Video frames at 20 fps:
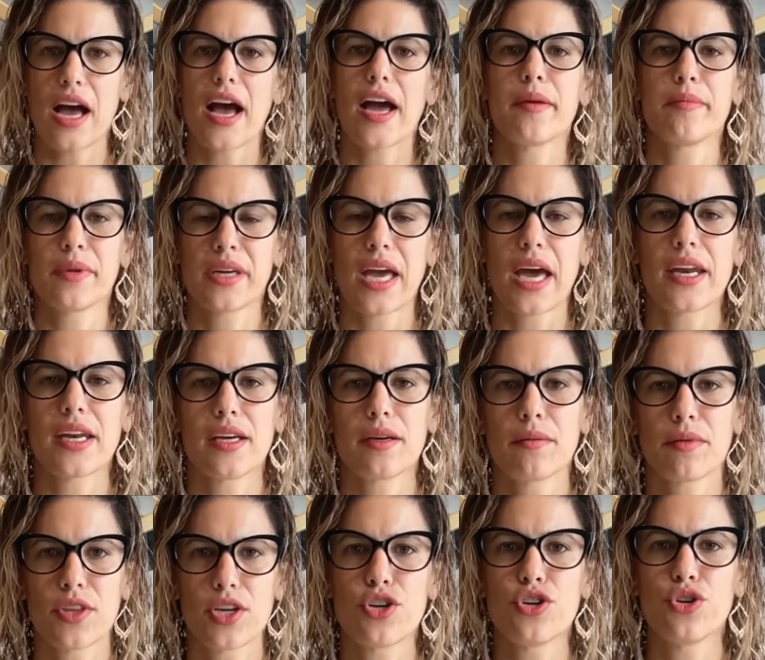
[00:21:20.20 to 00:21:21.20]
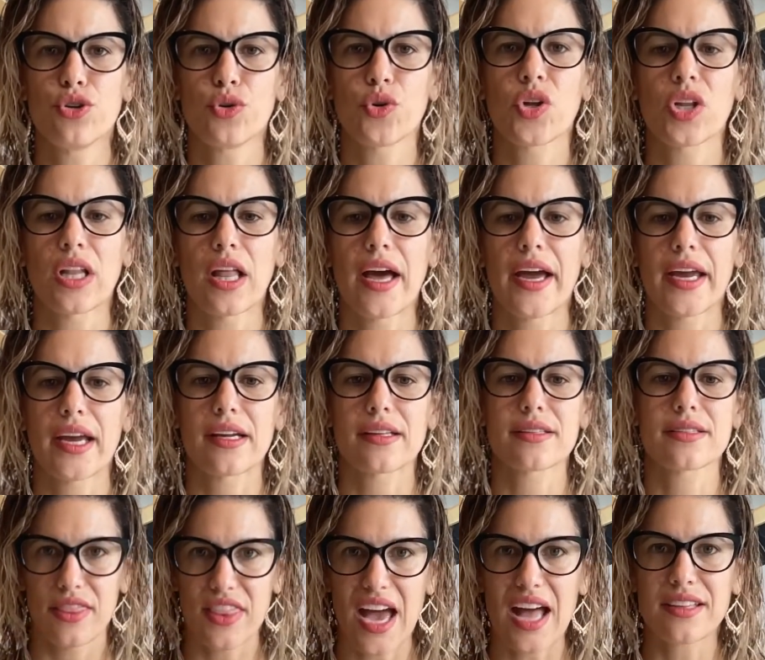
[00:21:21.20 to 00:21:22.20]
I'm getting the new
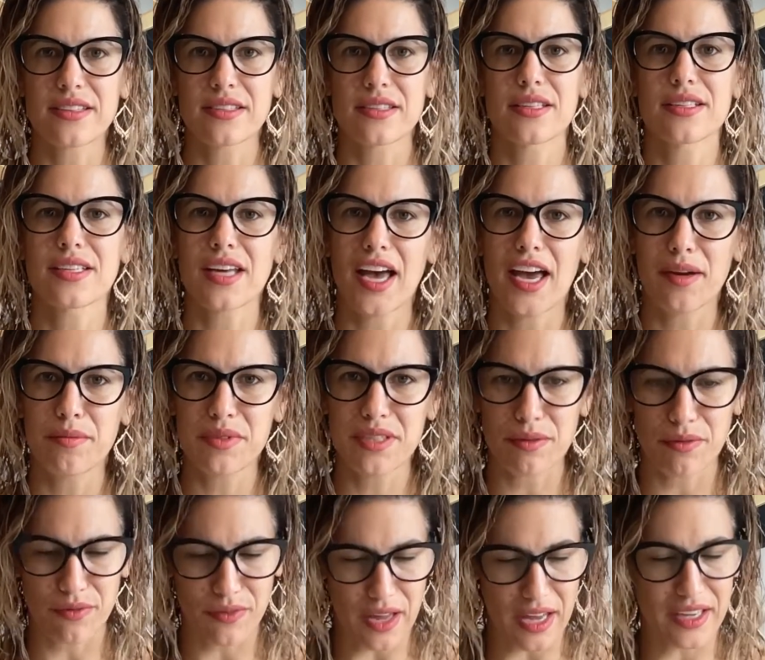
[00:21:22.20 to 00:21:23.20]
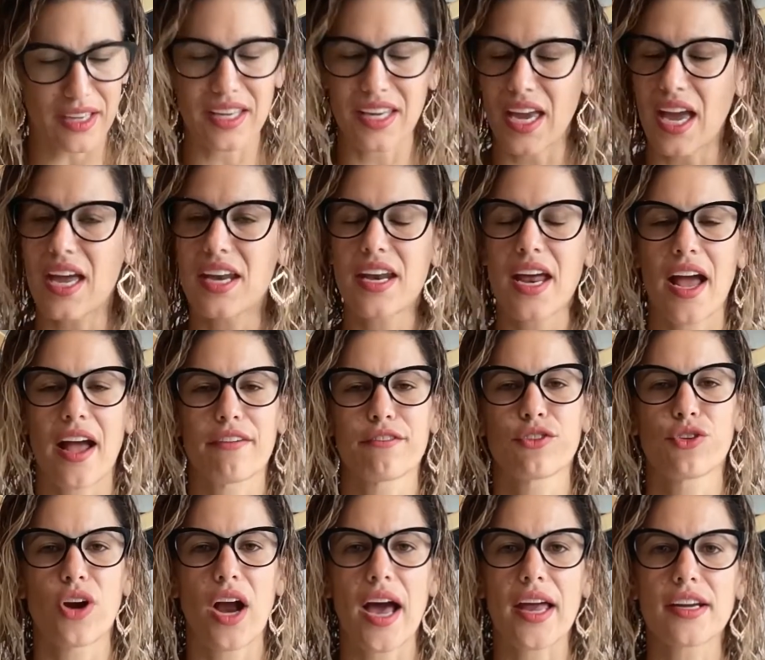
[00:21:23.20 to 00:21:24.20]
clients. That's the time to again have
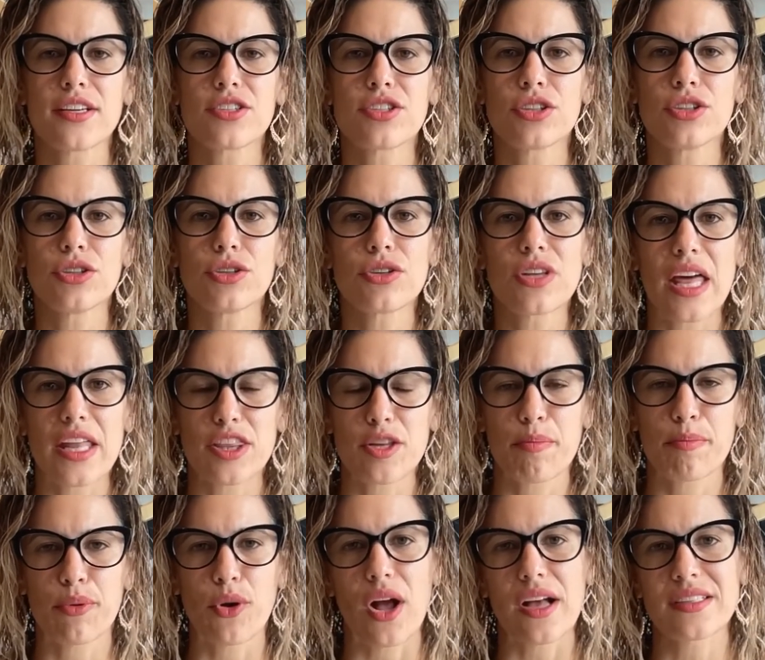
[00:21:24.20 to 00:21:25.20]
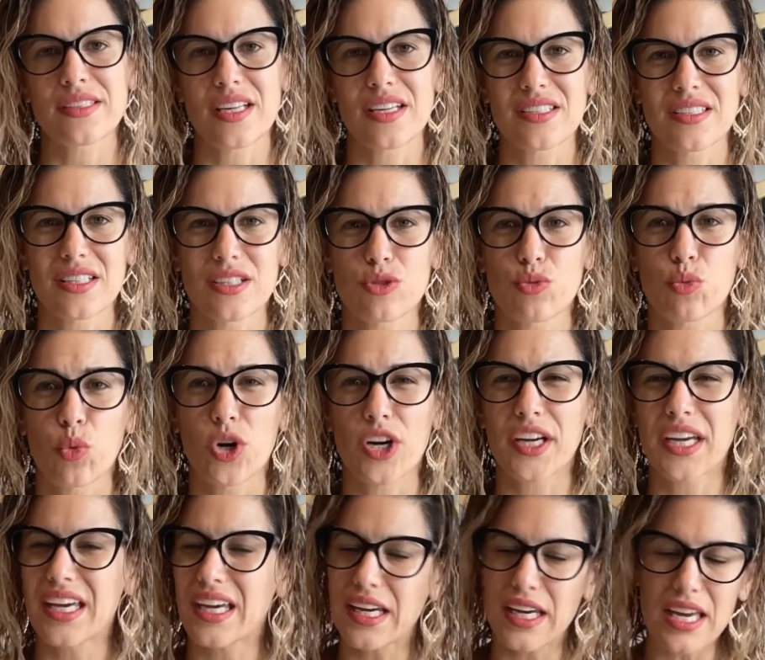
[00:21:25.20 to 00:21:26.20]
gratitude that the process is
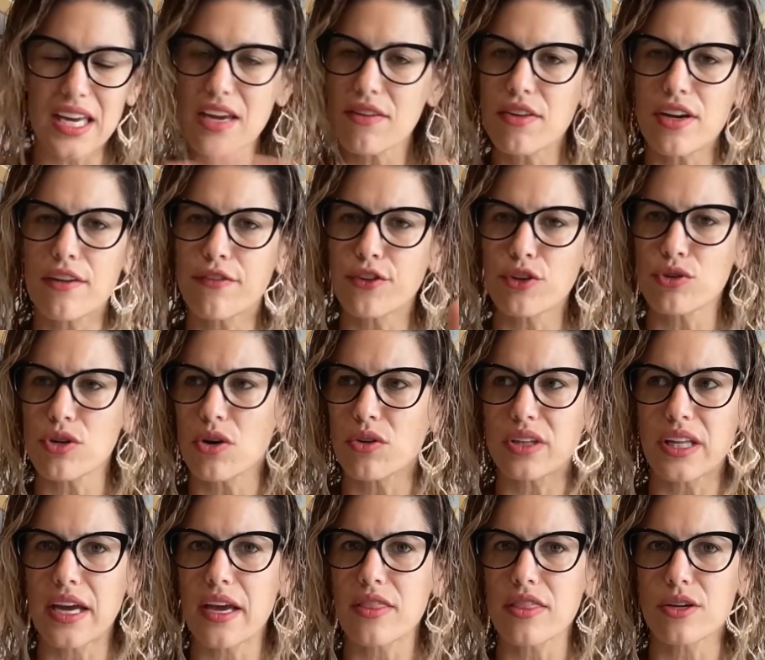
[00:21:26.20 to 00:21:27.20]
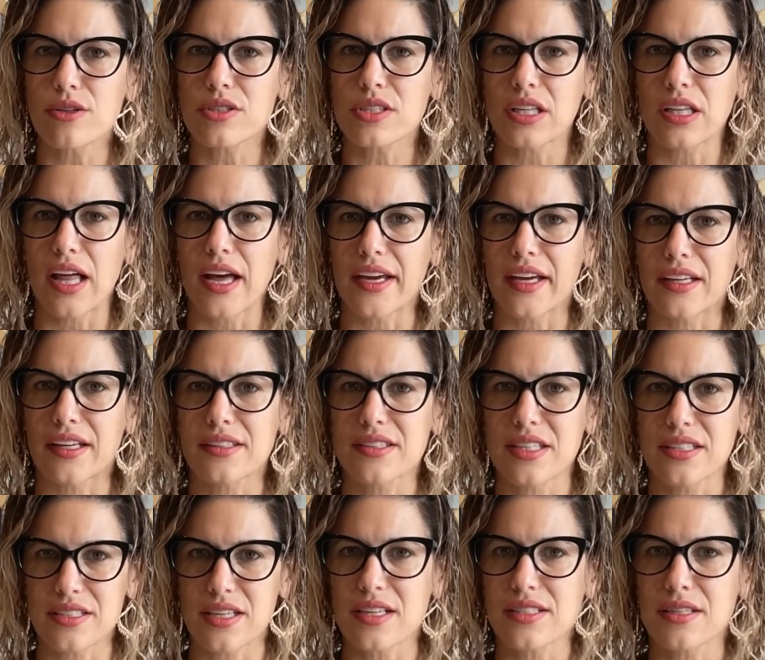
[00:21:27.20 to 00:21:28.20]
working. Even if you don't land those clients,
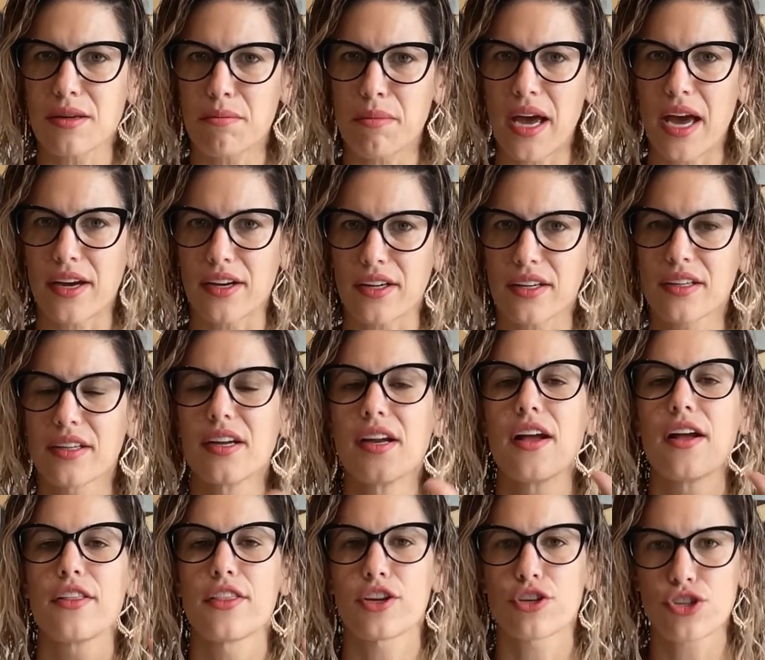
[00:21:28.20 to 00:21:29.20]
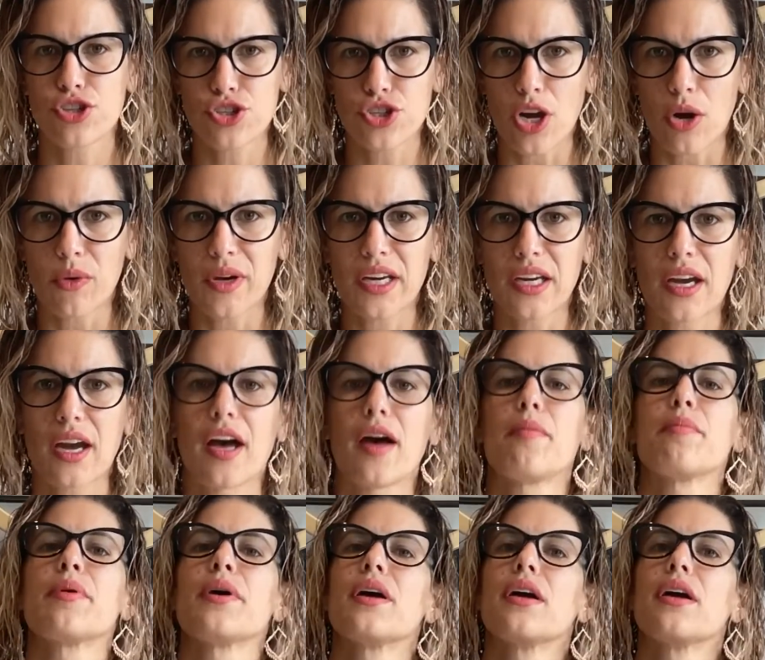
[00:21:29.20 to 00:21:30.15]
it doesn't matter. They're showing up.